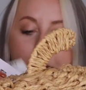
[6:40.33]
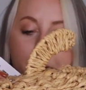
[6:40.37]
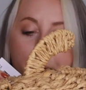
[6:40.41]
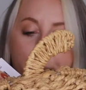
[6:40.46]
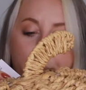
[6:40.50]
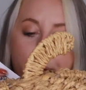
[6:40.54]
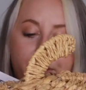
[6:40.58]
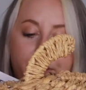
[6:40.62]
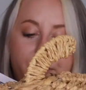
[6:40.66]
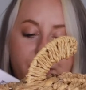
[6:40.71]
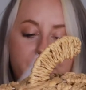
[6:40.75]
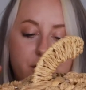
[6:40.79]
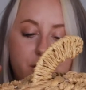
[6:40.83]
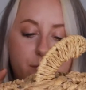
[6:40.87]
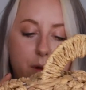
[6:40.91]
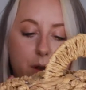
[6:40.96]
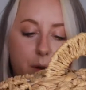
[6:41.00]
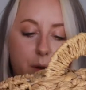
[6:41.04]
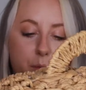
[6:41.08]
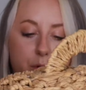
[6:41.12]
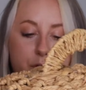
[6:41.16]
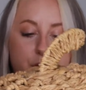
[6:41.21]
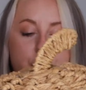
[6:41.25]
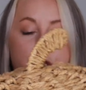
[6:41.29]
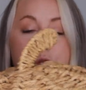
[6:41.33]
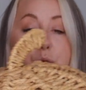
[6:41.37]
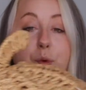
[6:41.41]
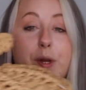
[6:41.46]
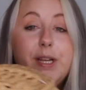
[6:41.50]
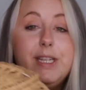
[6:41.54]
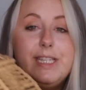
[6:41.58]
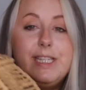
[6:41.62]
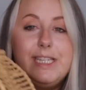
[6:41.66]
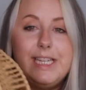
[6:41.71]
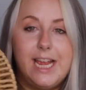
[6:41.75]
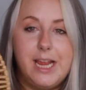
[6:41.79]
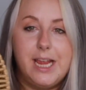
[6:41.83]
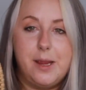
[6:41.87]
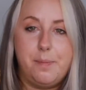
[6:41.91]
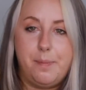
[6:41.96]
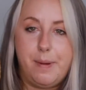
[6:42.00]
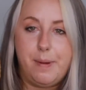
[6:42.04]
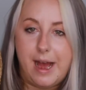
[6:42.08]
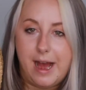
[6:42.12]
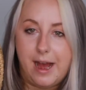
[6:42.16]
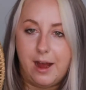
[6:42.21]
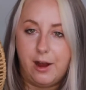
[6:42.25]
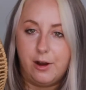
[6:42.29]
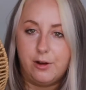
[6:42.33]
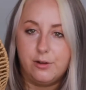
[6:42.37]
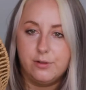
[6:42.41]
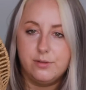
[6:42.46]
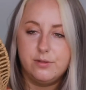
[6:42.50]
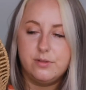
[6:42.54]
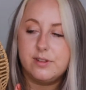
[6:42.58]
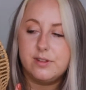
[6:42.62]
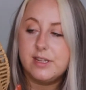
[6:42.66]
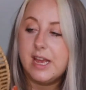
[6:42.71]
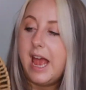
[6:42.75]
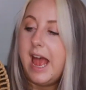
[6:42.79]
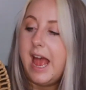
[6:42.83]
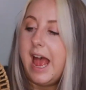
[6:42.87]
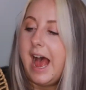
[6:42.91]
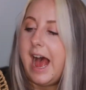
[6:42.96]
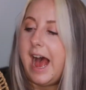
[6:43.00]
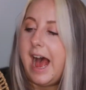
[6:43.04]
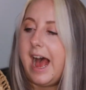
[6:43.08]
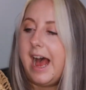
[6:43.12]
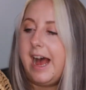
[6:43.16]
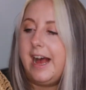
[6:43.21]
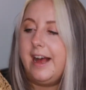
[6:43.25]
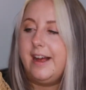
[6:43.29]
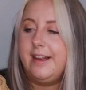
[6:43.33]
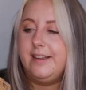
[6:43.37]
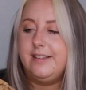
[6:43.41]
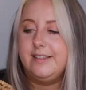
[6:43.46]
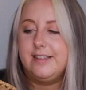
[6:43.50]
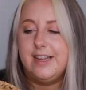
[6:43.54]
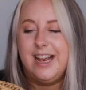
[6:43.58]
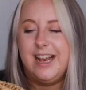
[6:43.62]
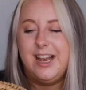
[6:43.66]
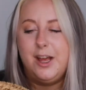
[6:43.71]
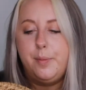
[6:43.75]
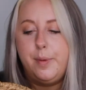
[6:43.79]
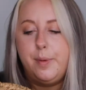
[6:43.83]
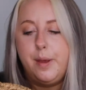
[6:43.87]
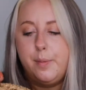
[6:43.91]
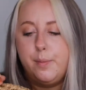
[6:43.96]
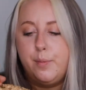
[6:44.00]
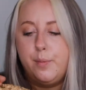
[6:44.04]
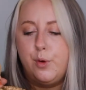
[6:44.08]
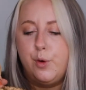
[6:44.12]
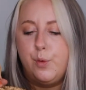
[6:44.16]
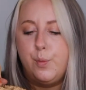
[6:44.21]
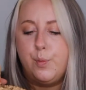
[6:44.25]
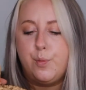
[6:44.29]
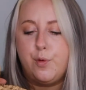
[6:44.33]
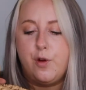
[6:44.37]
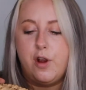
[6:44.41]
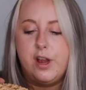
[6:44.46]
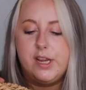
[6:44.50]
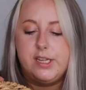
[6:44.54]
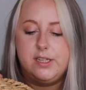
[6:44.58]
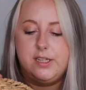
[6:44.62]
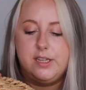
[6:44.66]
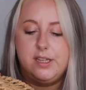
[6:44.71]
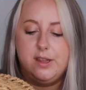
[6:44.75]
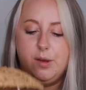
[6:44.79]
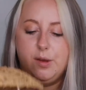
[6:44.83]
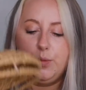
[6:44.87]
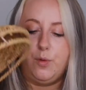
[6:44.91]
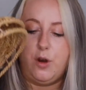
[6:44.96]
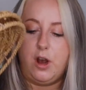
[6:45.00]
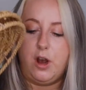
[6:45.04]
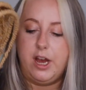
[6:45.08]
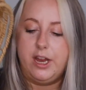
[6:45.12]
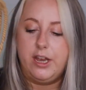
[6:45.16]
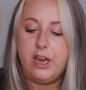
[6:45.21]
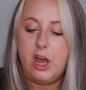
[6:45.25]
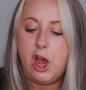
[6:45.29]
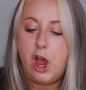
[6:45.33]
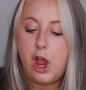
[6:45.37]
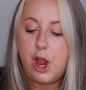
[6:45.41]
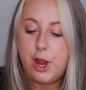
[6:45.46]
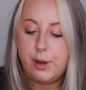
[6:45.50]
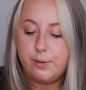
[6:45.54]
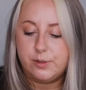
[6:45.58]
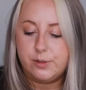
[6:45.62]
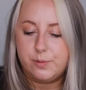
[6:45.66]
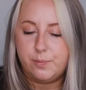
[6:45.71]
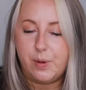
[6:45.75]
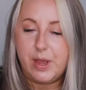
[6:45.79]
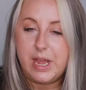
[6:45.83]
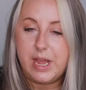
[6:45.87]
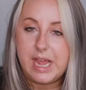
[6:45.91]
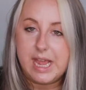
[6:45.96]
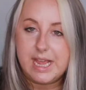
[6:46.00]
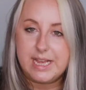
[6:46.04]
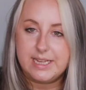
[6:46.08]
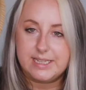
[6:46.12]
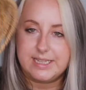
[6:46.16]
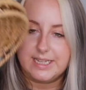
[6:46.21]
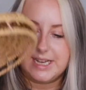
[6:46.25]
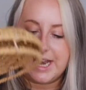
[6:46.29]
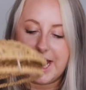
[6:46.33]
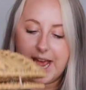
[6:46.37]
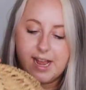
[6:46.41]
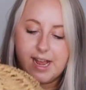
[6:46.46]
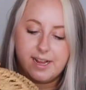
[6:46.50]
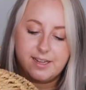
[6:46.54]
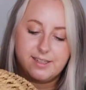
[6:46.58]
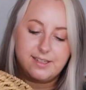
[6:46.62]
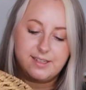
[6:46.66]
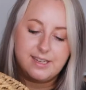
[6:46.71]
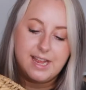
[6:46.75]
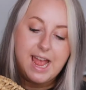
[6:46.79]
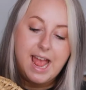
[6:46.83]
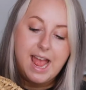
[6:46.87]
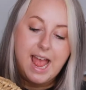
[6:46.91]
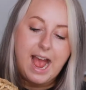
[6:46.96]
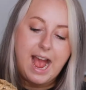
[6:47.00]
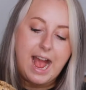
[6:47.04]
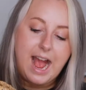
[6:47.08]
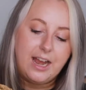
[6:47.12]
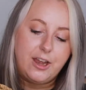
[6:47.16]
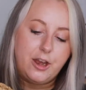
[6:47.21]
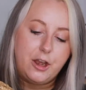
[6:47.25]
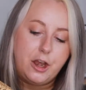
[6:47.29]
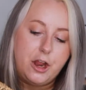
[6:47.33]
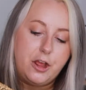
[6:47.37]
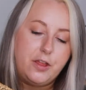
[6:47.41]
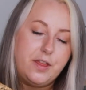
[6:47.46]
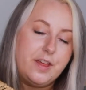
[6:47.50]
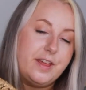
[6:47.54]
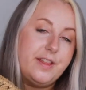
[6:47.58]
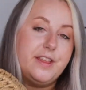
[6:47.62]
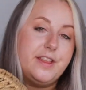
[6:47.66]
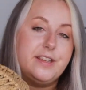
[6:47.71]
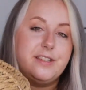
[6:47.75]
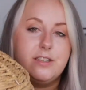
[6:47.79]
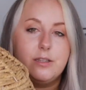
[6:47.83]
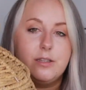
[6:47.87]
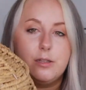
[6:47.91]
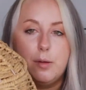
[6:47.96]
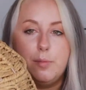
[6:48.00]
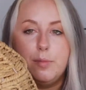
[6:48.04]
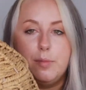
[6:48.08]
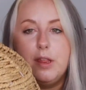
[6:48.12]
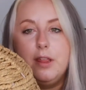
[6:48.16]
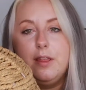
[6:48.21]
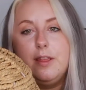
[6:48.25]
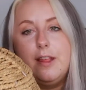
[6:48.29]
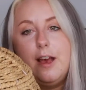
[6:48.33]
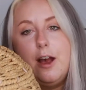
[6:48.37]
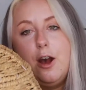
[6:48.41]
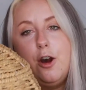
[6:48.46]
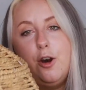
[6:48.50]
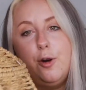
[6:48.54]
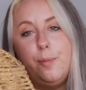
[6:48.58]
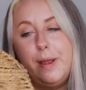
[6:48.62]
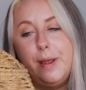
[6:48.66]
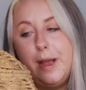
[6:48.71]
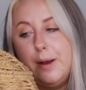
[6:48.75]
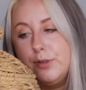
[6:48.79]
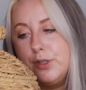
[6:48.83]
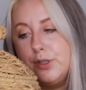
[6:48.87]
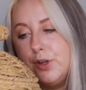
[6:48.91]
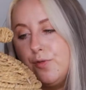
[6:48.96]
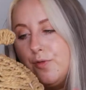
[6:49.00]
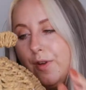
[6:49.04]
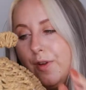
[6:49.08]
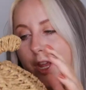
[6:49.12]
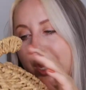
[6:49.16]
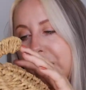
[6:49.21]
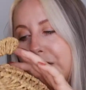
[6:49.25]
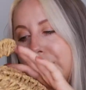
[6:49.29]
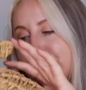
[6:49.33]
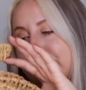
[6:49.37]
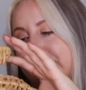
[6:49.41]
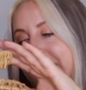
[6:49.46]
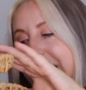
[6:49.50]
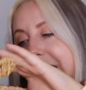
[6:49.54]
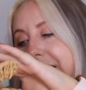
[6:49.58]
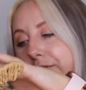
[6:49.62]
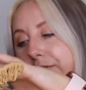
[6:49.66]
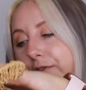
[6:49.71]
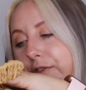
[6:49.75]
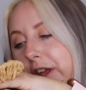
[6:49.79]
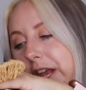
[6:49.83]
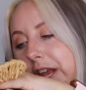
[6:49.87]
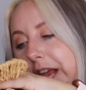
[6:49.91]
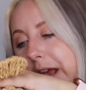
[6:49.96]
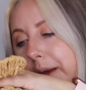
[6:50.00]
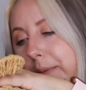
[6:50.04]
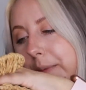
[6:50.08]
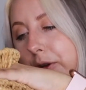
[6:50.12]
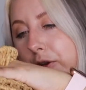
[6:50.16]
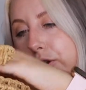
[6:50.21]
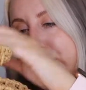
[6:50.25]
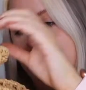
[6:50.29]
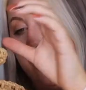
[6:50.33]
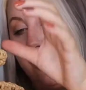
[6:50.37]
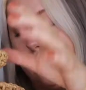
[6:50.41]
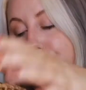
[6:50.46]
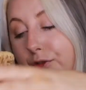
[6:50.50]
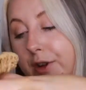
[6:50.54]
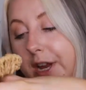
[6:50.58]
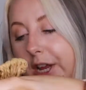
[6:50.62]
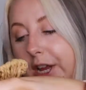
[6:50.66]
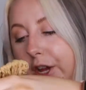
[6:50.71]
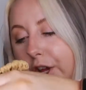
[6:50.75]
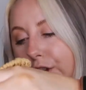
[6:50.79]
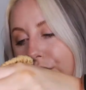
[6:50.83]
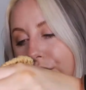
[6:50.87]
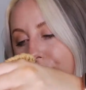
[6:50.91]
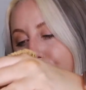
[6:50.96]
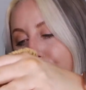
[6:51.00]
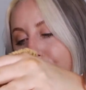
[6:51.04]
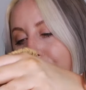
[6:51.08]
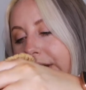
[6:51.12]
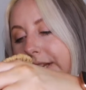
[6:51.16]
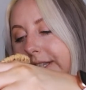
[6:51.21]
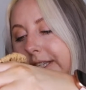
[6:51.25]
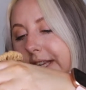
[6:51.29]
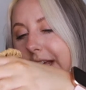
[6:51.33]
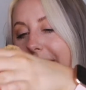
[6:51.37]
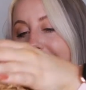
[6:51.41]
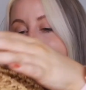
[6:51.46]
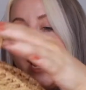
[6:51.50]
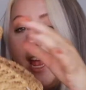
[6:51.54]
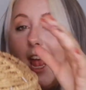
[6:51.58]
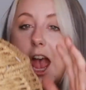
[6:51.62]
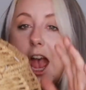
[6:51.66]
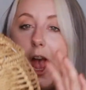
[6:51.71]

But this one was £28 and a little bit more pricey than what I'd hoped, but it is Next, and I know that this is something that I'll be able to reuse every year because it's really good quality.